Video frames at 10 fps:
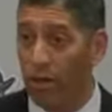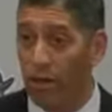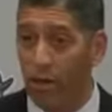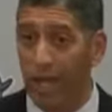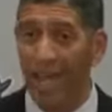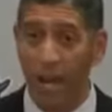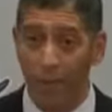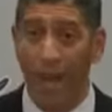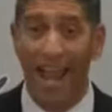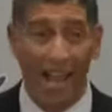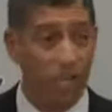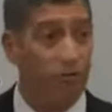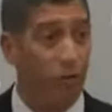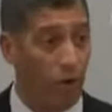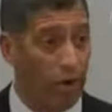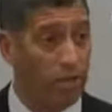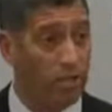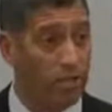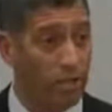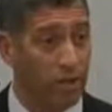Okay? And I'm going to ask for
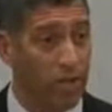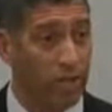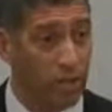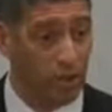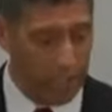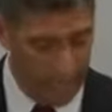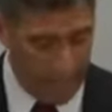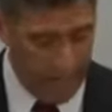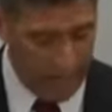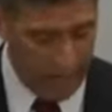it. Okay? Starting today.